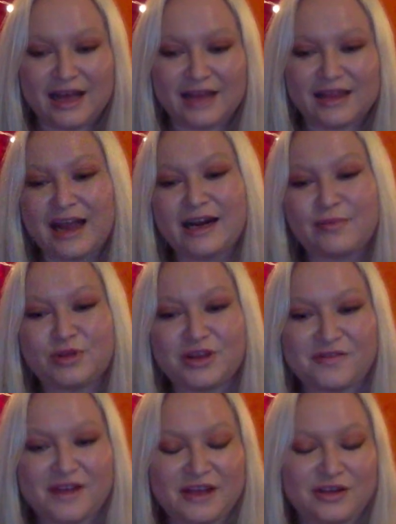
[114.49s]
line up with our
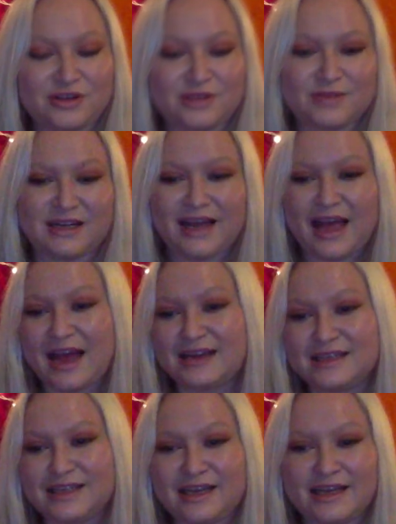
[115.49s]
values, meaning
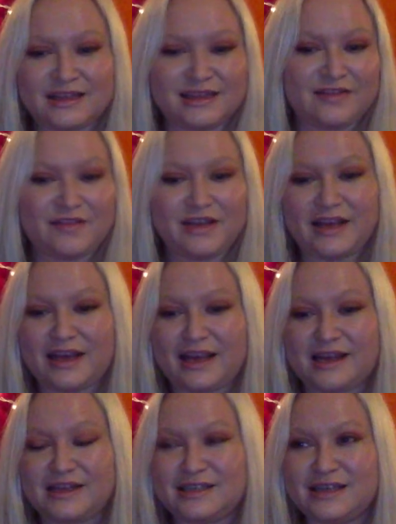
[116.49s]
acting it, living
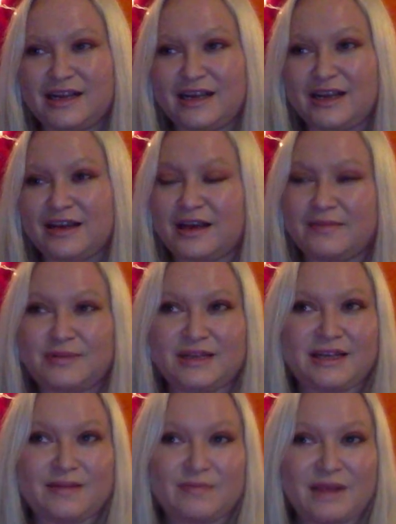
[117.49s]
it,
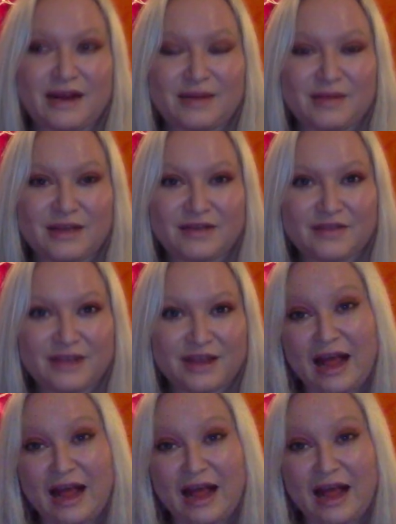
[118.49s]
complete embodiment of it.